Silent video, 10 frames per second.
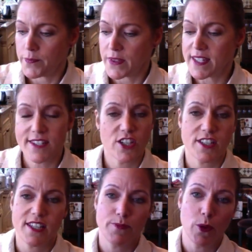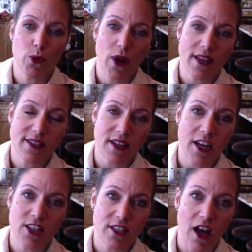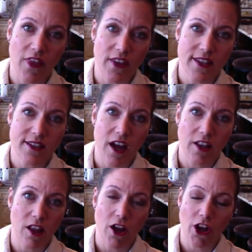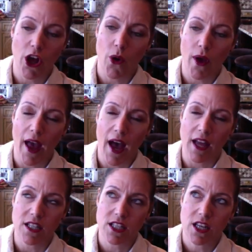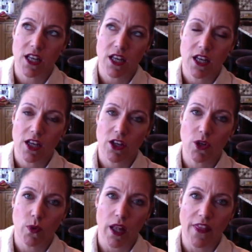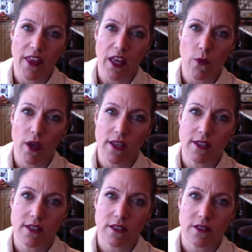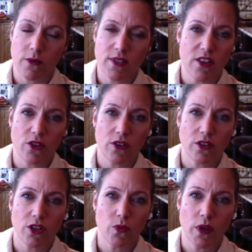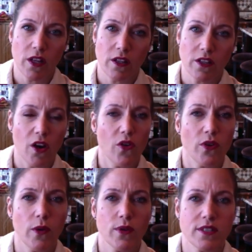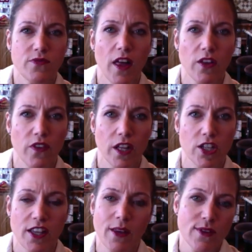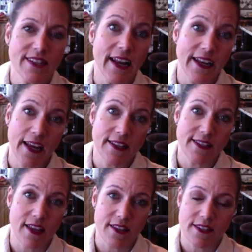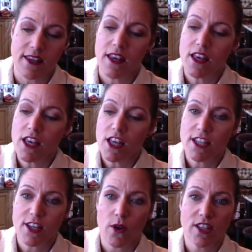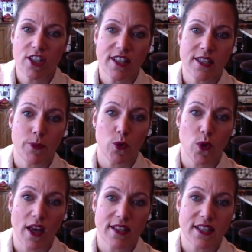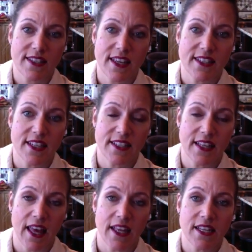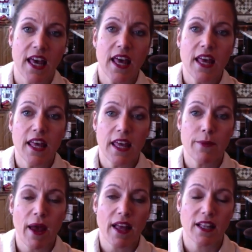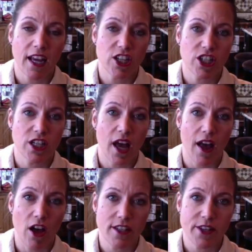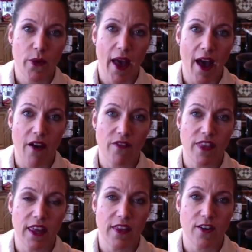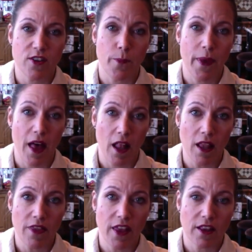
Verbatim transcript: this is just a spoon rest. I just got this not long ago at Goodwill, I think it was. It was either Goodwill, no, it was Value Village. I think it was 99 cents. So it's just a spoon rest. It says Disneyland. In my collection, I also have there's a bell